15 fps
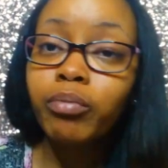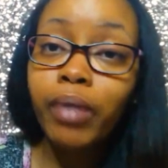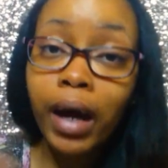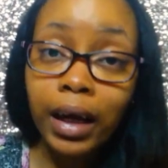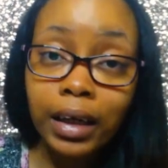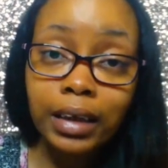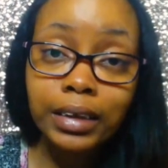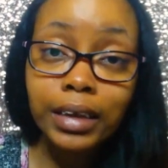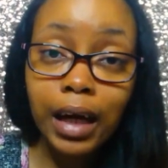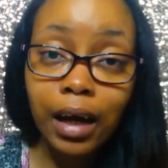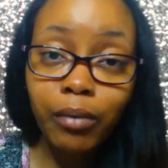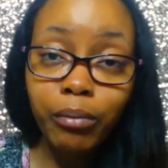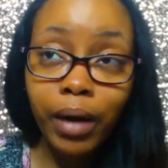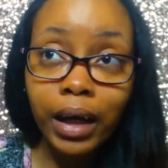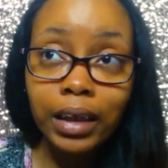back in the
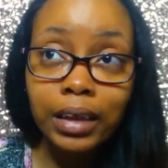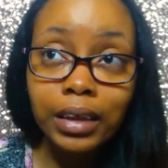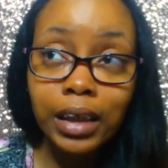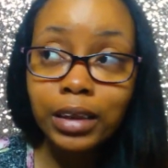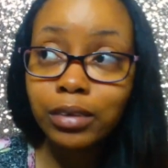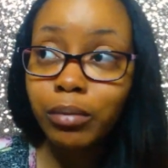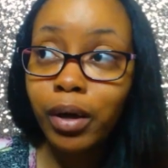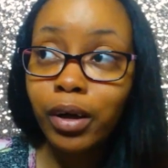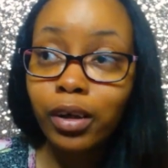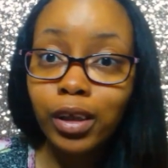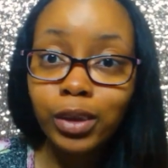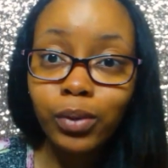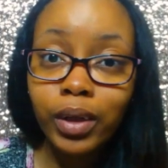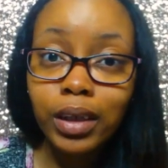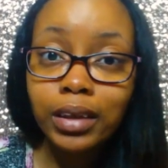time, back in the days in my
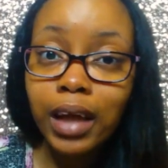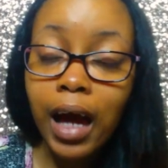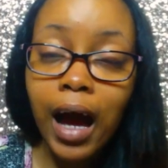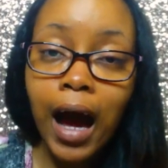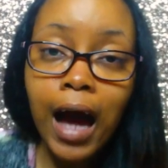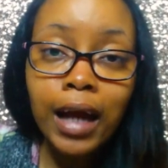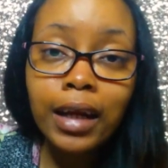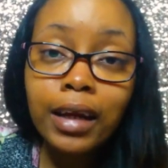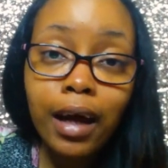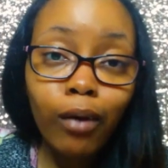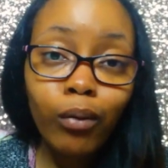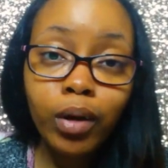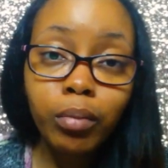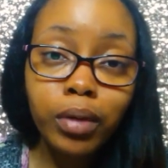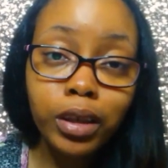early twenties, I did
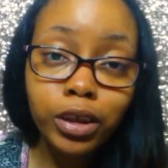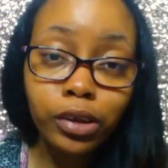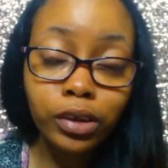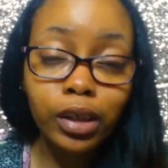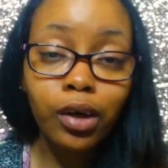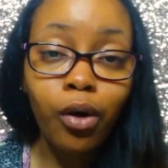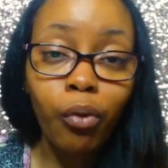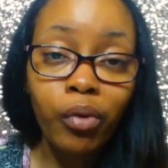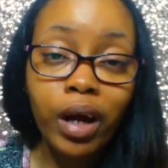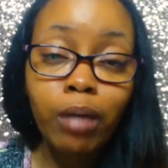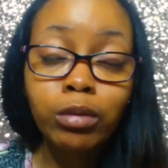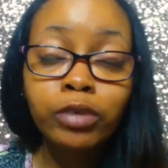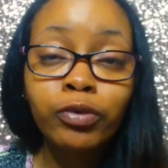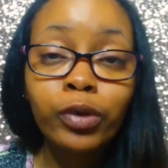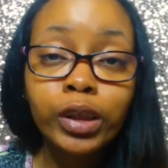not want to be in church at all. When I
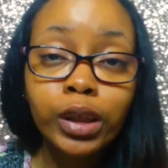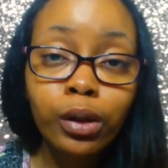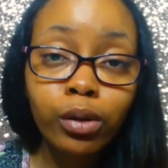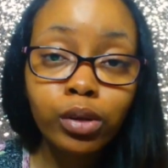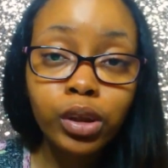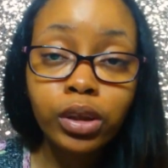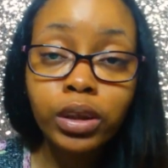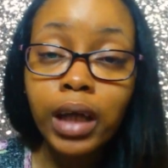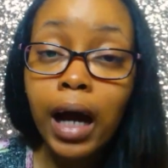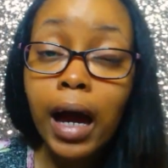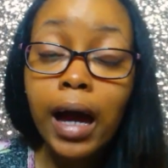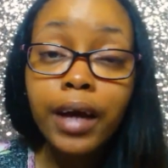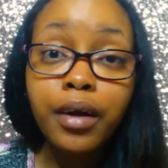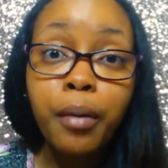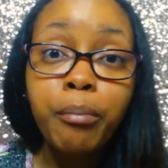was forced to go to church, I
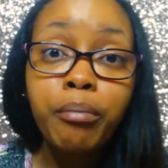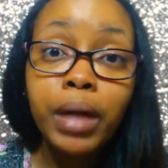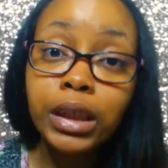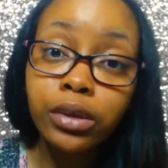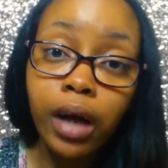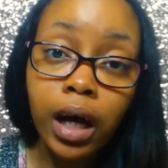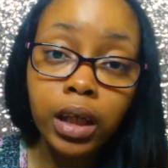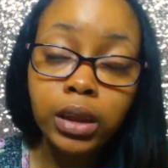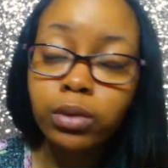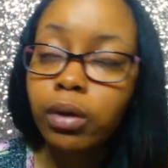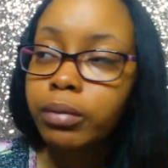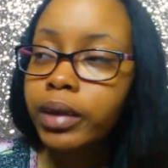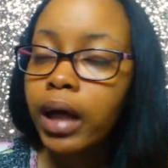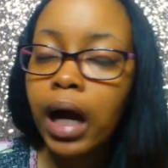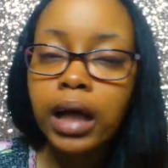had a major attitude.
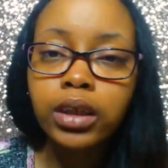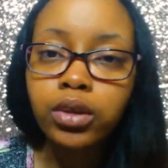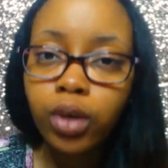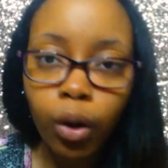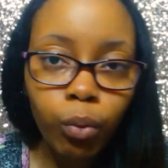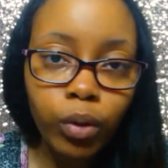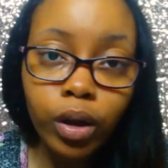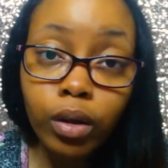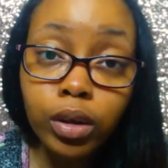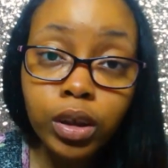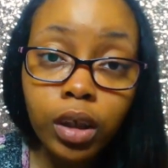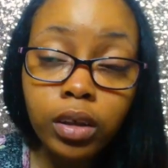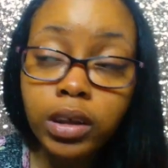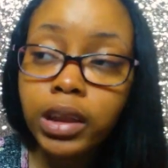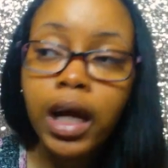I was like, I don't want to go to
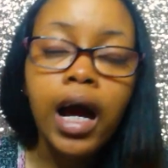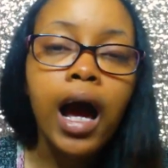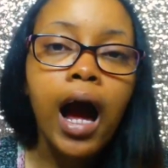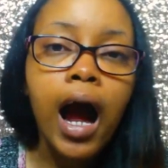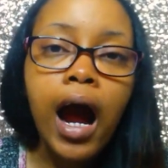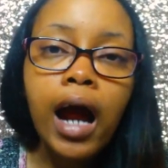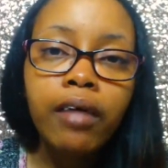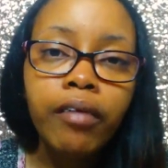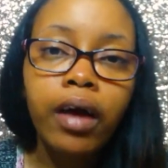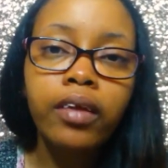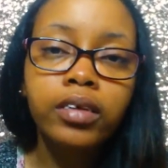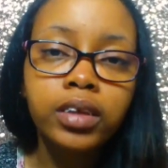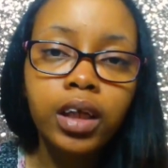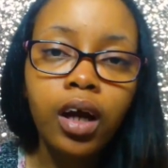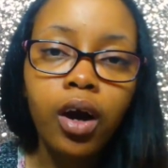church. I'd
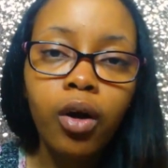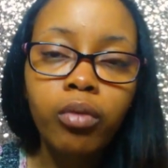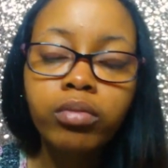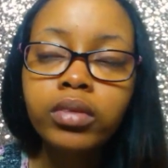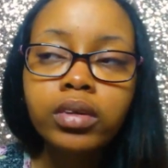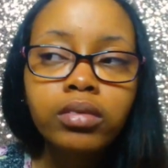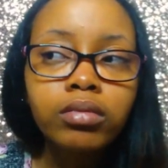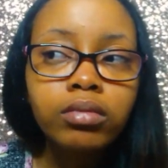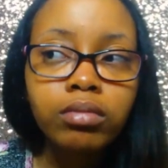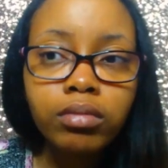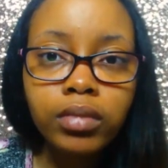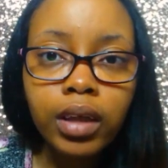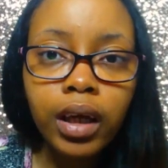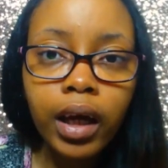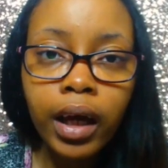rather stay home.
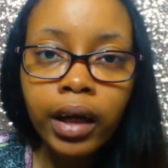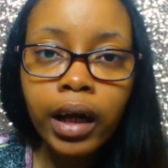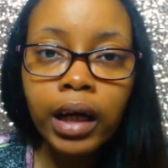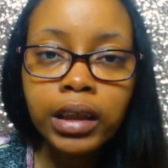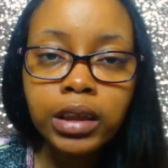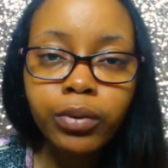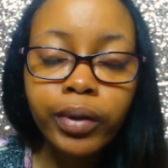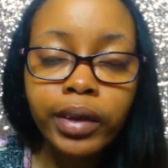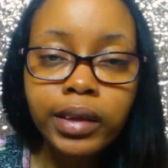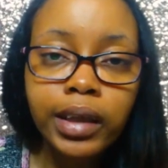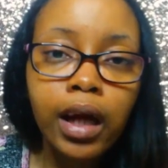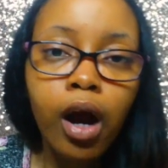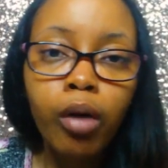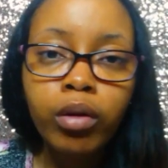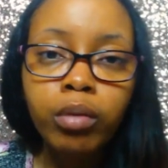And I just wanted to
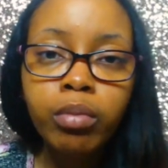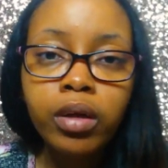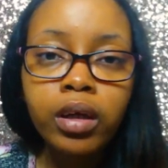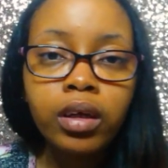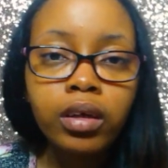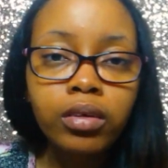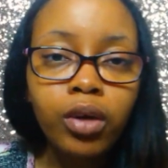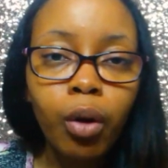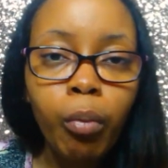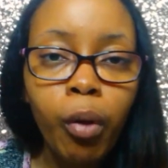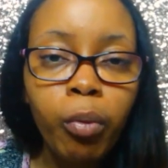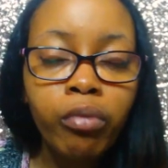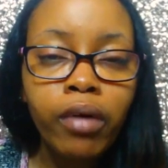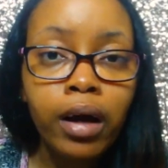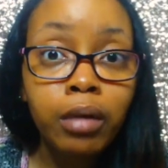stay home and be, you know,
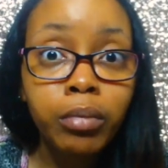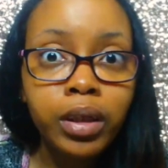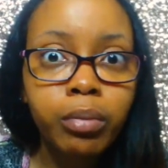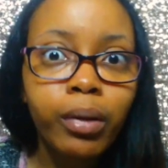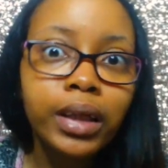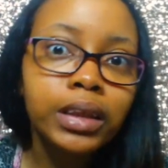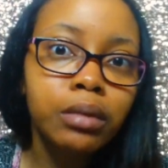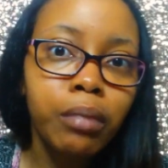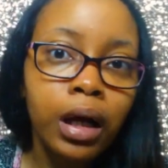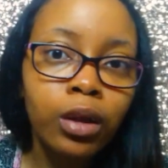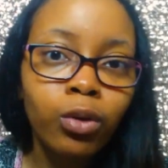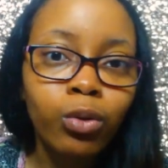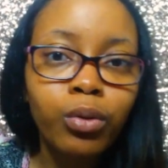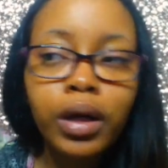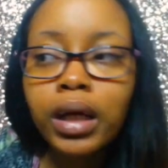mope around and be depressed in my
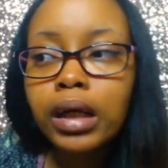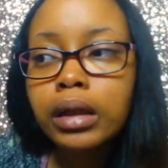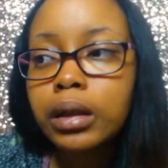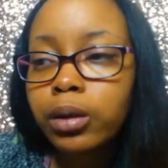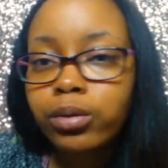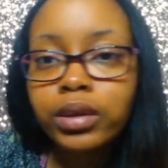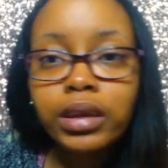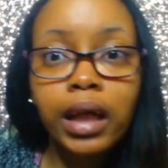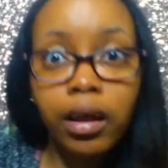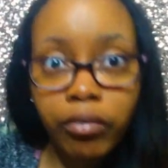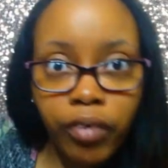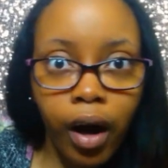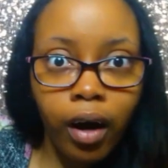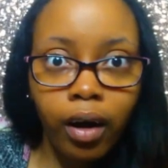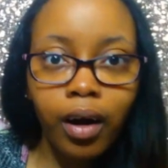little little stank
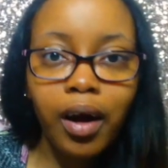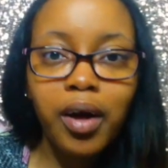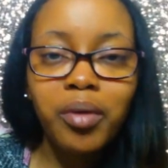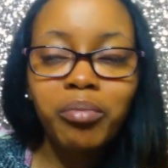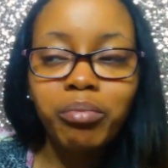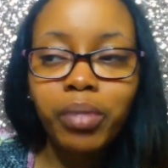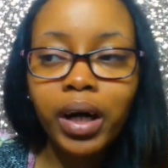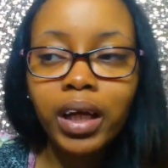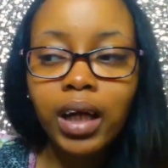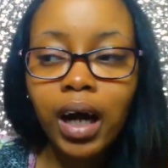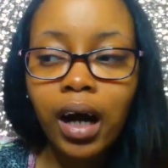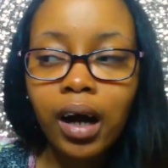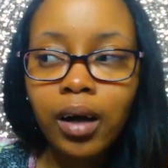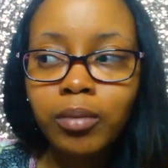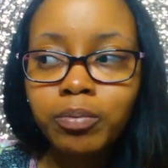funk. But
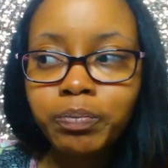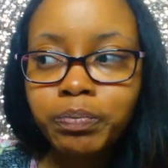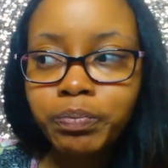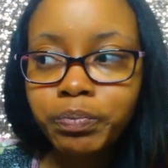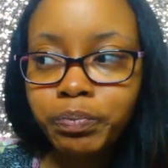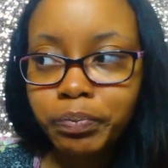um,